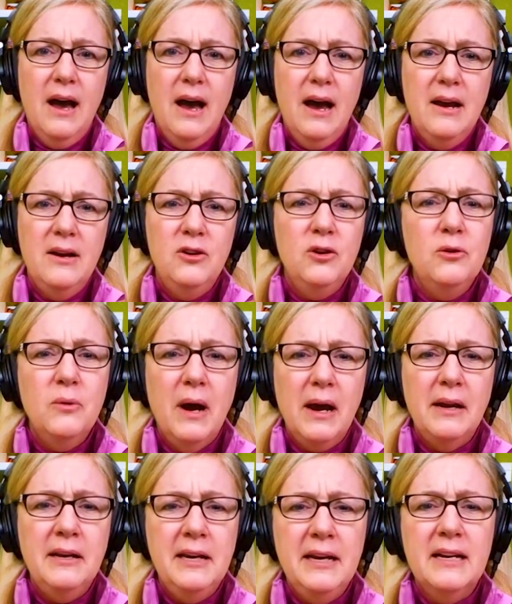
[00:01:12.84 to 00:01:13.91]
I knew
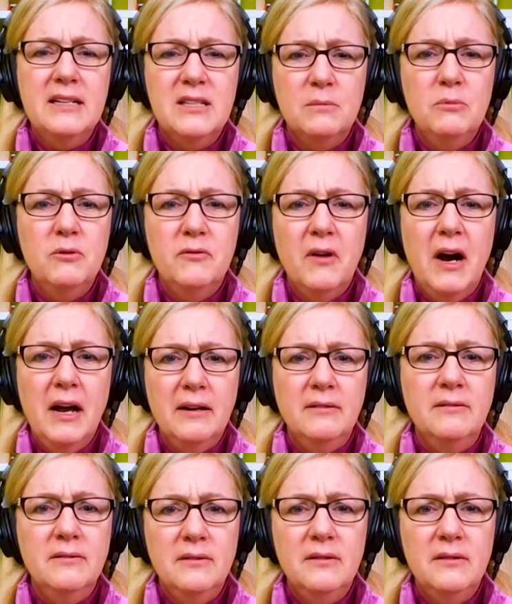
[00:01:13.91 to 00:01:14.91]
I needed to move on.